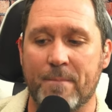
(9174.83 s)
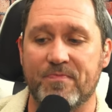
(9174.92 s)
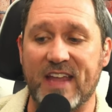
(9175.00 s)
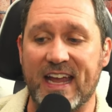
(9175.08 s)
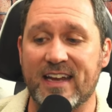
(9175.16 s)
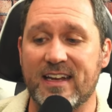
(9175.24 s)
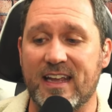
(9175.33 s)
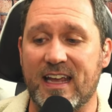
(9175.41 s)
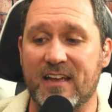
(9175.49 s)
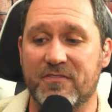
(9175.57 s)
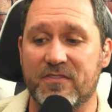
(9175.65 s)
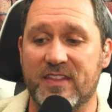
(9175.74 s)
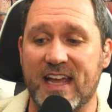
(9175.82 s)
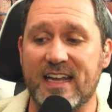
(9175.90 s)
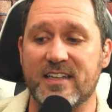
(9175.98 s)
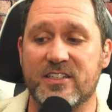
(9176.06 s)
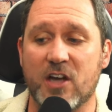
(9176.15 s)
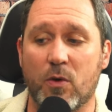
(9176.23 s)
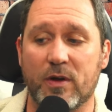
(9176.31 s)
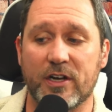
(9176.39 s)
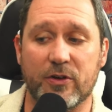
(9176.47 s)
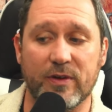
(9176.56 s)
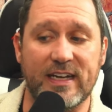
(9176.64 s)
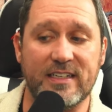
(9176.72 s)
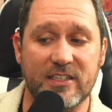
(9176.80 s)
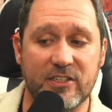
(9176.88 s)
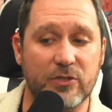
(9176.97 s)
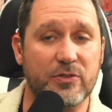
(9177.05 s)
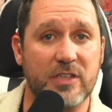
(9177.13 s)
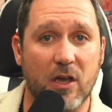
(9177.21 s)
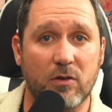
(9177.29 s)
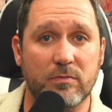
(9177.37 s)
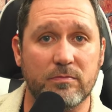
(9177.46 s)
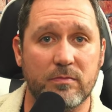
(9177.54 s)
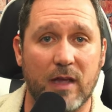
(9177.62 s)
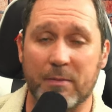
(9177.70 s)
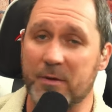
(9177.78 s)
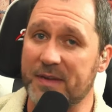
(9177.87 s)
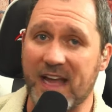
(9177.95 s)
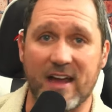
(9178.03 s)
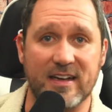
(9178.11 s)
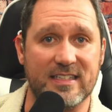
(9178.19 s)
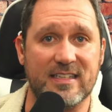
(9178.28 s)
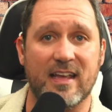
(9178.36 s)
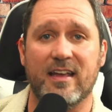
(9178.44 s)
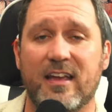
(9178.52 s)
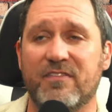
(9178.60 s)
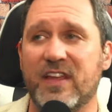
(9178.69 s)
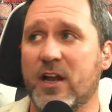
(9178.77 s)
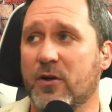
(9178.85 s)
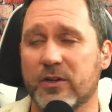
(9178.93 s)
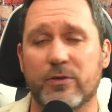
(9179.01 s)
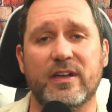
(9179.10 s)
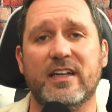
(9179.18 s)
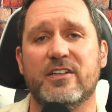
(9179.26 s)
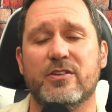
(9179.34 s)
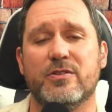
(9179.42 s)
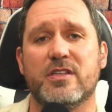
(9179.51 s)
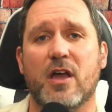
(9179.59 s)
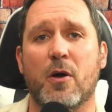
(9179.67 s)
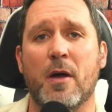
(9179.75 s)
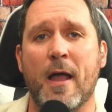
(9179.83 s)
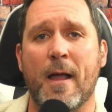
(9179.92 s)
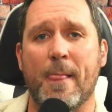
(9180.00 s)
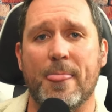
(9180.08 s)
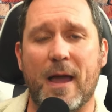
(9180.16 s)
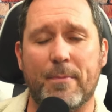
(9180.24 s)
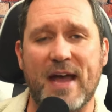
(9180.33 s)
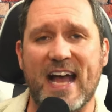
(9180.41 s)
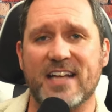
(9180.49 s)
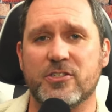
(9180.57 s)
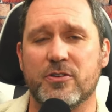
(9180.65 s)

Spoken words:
And if they don't agree to do so, I'm going to be honest, if they don't agree to do so, that pastor,